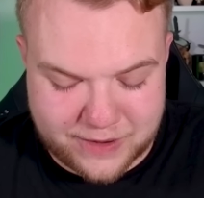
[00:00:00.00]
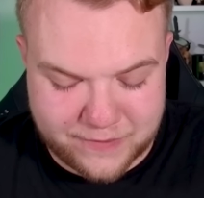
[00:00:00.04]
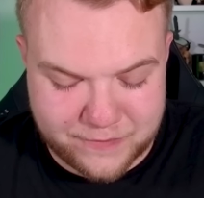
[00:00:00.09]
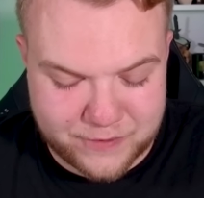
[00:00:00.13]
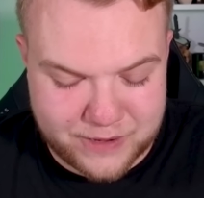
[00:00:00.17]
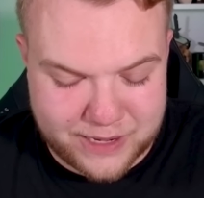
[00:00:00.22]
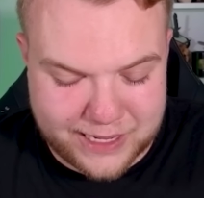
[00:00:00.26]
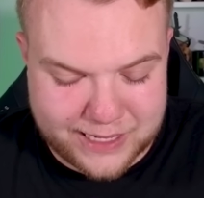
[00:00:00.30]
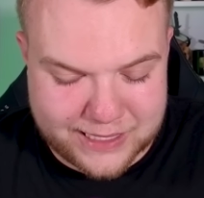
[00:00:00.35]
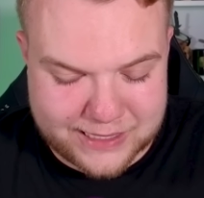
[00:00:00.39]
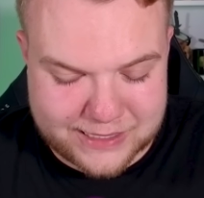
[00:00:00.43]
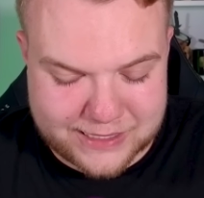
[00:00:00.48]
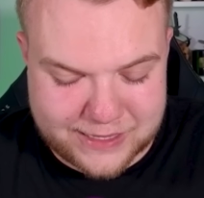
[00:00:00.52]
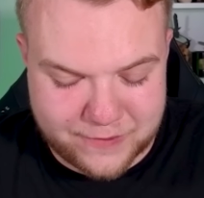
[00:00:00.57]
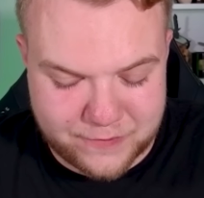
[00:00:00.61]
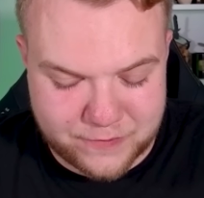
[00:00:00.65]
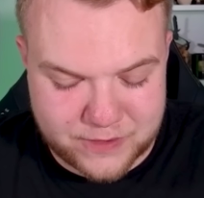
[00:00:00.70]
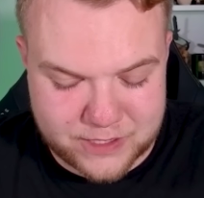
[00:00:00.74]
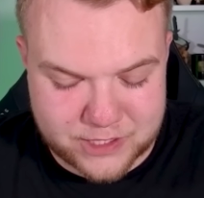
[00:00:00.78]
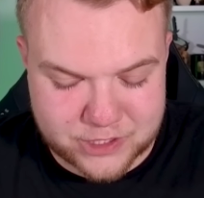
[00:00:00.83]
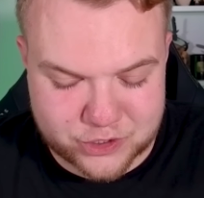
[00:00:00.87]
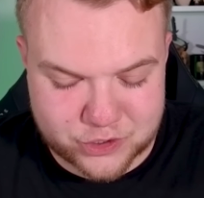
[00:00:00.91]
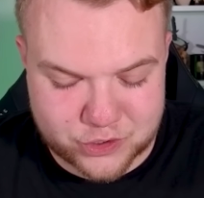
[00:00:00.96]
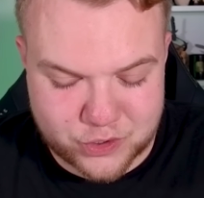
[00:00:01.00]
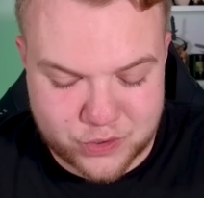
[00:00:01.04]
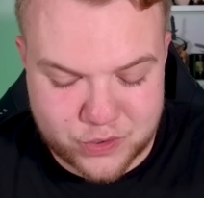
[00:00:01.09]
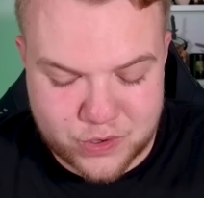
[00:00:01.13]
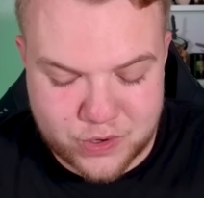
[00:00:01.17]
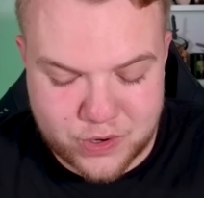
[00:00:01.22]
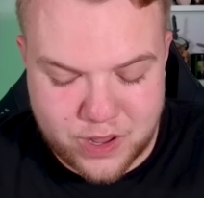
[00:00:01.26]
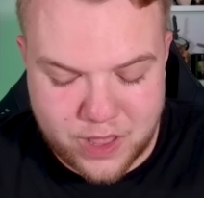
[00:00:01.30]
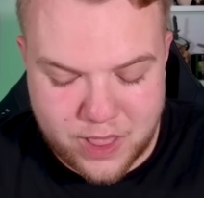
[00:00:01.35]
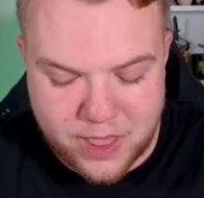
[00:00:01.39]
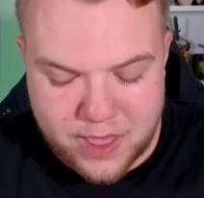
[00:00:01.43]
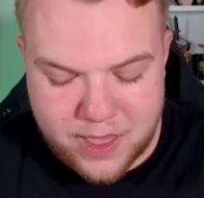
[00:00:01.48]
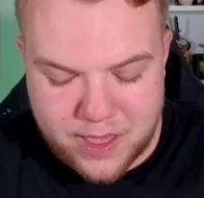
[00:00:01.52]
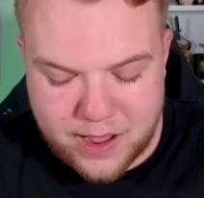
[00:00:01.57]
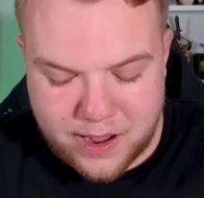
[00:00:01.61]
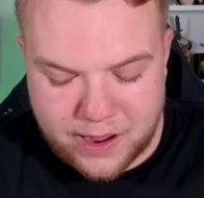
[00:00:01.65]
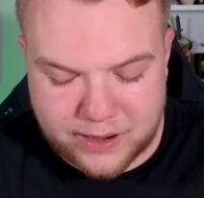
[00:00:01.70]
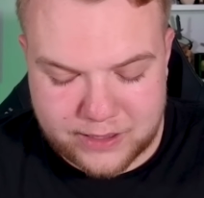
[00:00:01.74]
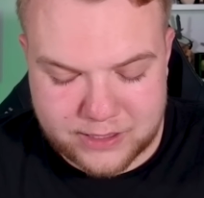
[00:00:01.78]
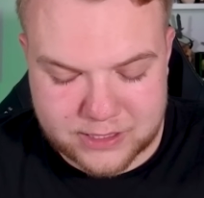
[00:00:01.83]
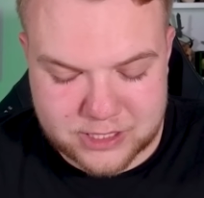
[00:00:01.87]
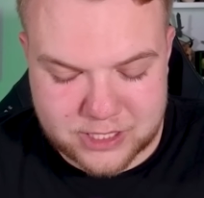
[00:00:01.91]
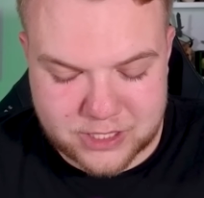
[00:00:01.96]
I feel like it's definitely strong.
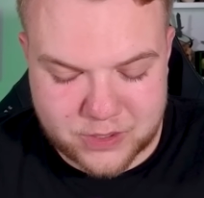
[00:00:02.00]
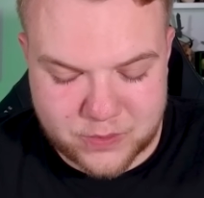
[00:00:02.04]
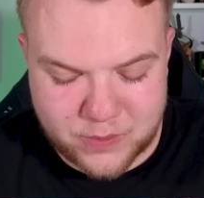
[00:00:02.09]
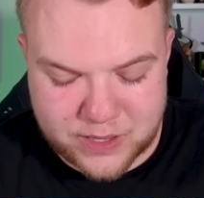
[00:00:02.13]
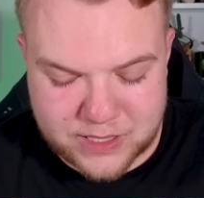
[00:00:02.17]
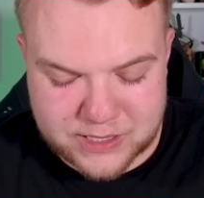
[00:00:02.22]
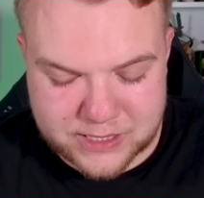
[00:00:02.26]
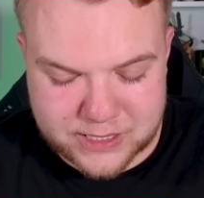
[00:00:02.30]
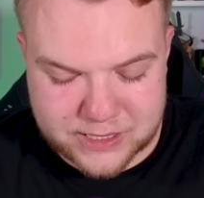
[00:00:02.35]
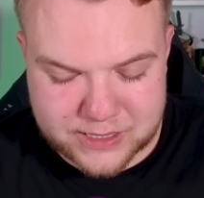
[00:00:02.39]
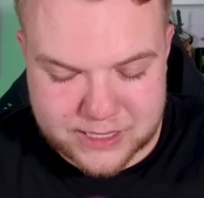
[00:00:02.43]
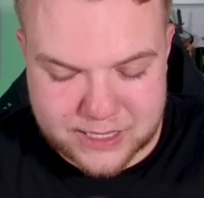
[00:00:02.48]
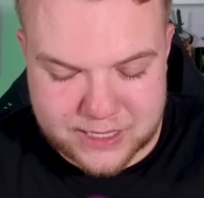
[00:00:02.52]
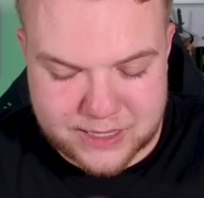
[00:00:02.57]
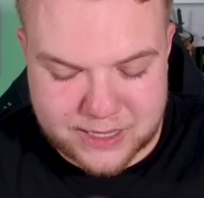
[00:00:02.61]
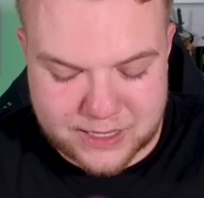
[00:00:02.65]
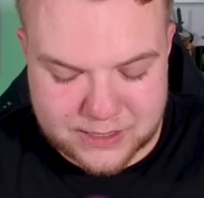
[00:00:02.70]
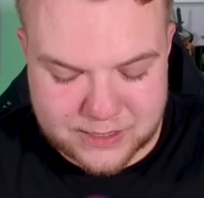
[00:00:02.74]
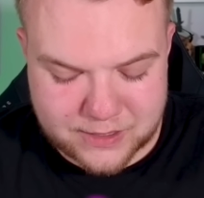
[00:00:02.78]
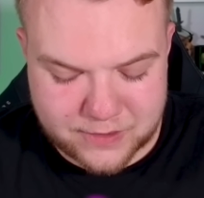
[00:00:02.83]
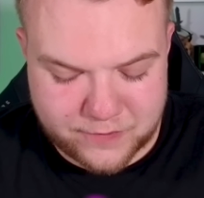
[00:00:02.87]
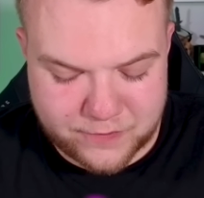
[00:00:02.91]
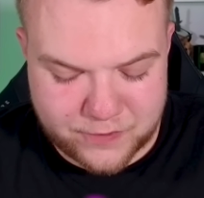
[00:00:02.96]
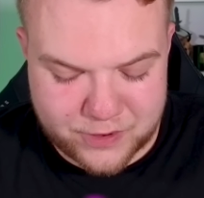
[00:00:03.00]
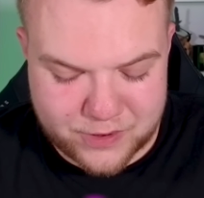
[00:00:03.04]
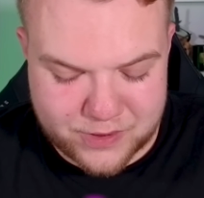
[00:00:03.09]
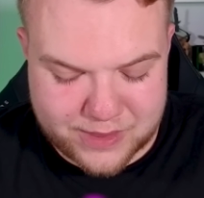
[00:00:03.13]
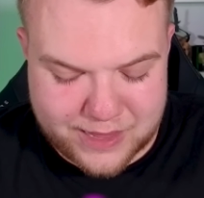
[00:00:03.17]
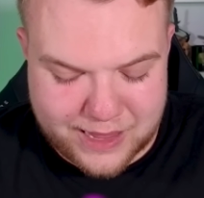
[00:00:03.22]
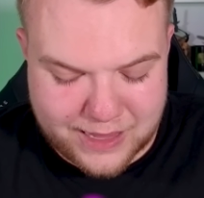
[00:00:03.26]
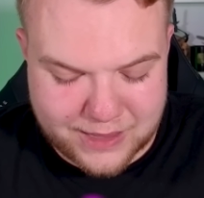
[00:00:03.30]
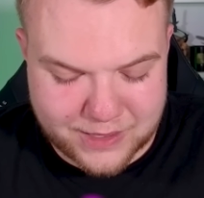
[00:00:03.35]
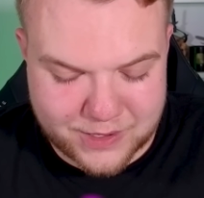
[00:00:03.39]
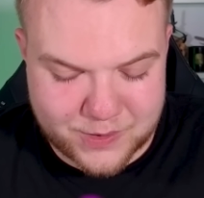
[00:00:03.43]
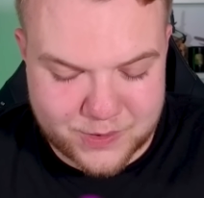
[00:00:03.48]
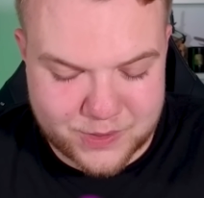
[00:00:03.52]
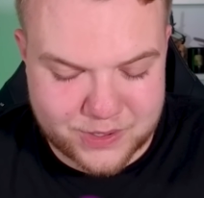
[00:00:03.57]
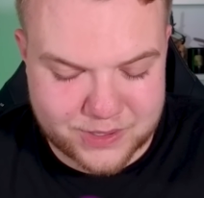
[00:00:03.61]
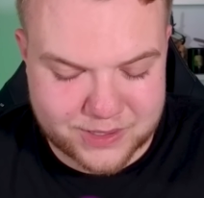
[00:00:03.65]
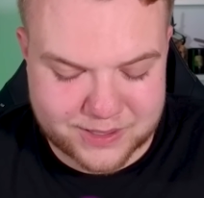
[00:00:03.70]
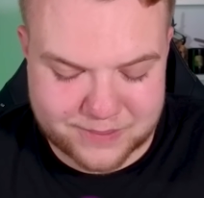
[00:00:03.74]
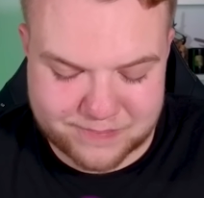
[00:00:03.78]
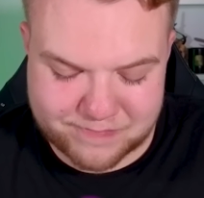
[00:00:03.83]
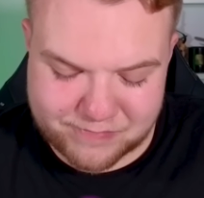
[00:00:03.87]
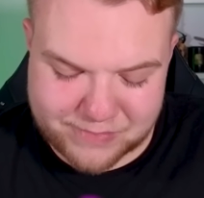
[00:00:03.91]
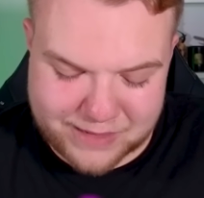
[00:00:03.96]
Other situations, it doesn't feel that
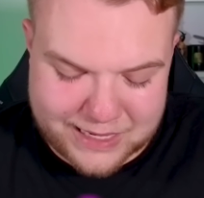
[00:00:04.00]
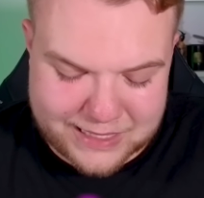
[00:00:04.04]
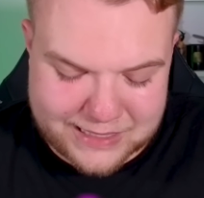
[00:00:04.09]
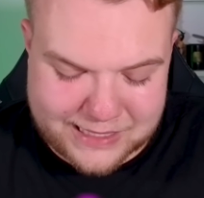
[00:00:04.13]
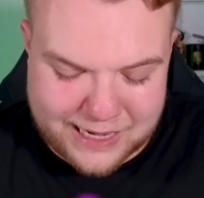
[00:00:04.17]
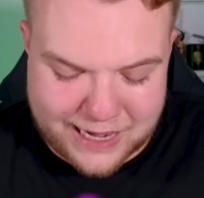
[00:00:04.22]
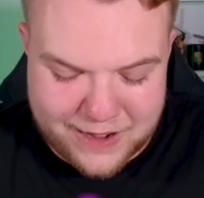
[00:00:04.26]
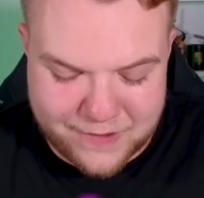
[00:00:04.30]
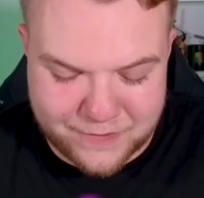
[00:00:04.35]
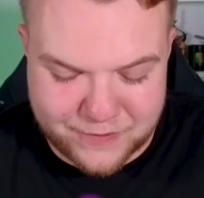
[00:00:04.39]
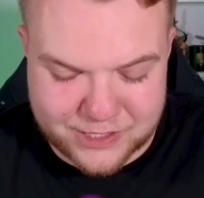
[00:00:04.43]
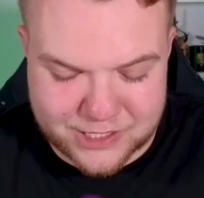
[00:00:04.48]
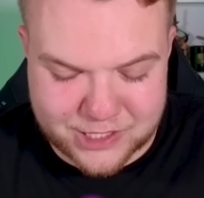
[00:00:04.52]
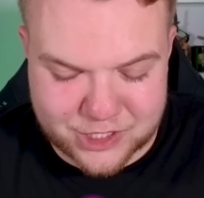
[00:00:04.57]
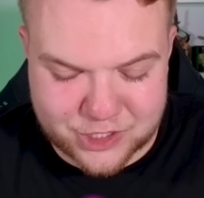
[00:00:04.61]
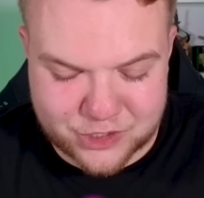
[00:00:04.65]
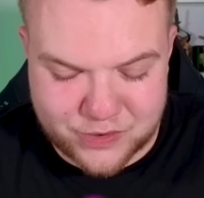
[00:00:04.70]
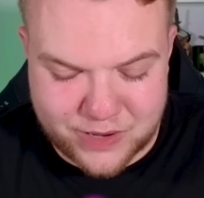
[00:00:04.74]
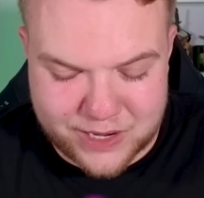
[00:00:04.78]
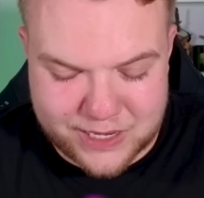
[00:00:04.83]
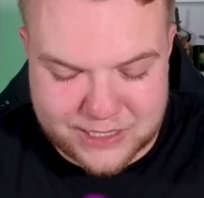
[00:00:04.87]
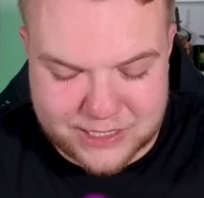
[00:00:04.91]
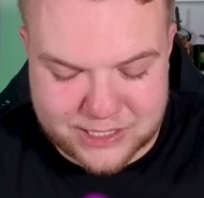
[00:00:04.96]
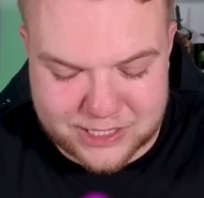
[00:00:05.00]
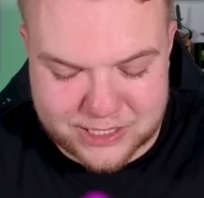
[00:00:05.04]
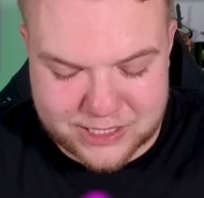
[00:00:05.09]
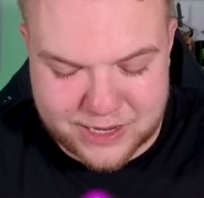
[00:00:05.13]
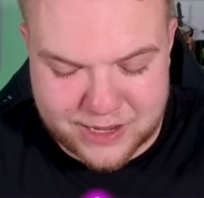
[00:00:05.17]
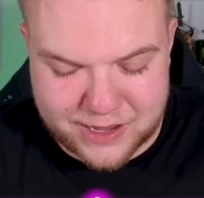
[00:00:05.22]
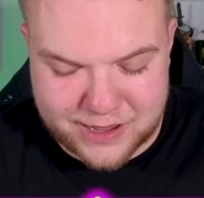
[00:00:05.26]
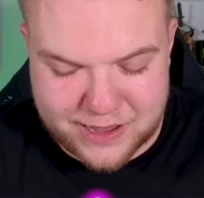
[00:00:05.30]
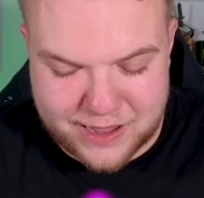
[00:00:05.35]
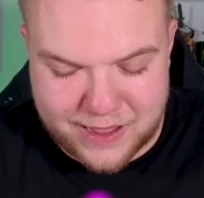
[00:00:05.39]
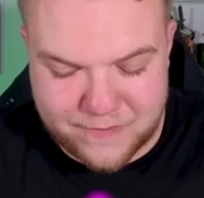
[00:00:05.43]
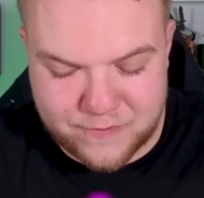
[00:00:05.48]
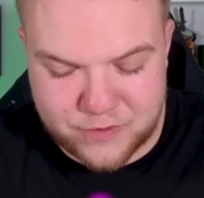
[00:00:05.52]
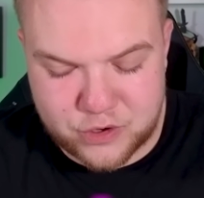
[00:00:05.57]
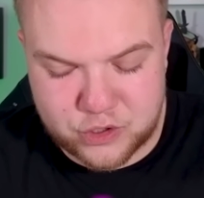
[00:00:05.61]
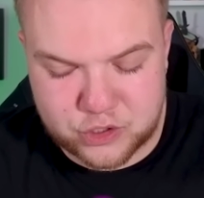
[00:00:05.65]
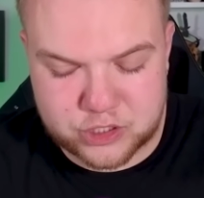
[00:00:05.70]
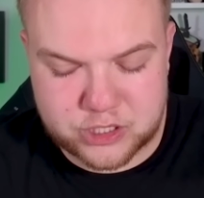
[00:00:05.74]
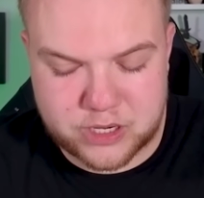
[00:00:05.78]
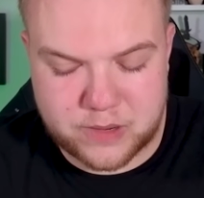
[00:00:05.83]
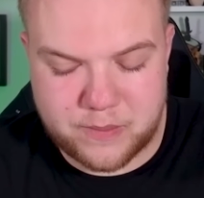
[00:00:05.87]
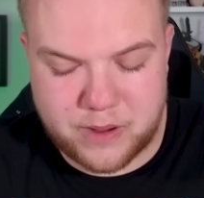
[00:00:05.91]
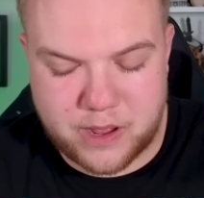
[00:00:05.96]
good. It's kind of a strange
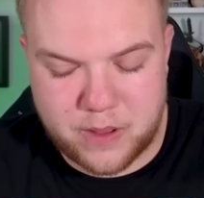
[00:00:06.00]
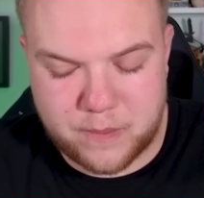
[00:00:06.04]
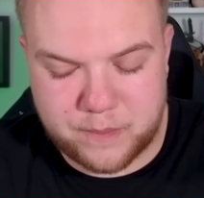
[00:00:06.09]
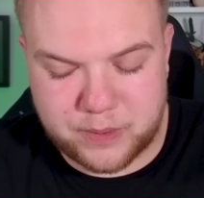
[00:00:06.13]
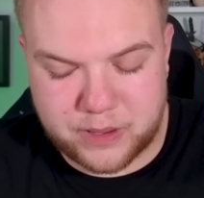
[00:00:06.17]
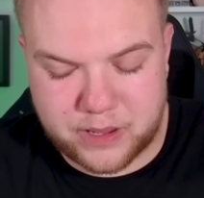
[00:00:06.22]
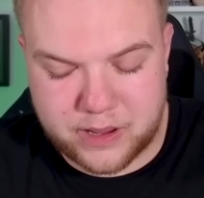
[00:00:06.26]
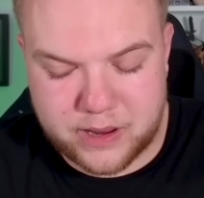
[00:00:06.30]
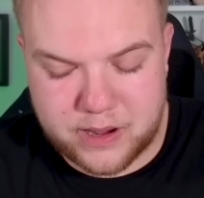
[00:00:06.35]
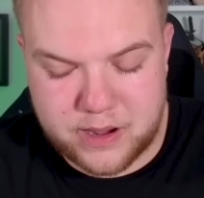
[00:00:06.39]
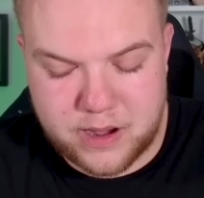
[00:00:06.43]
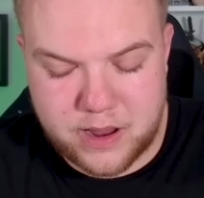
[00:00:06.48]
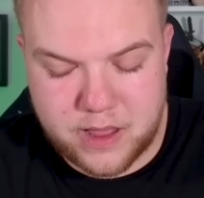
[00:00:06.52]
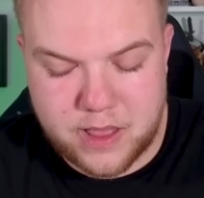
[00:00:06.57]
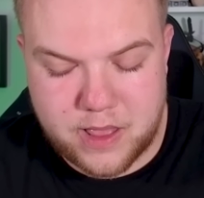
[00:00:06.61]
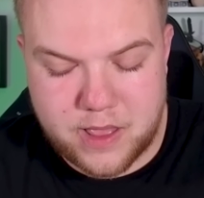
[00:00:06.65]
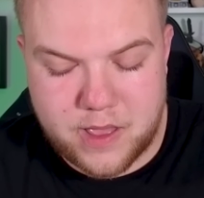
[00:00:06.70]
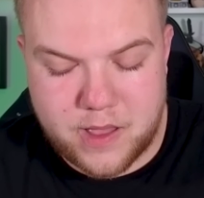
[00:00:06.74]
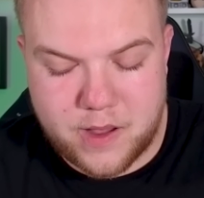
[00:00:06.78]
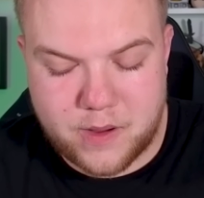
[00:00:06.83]
evolution in my opinion.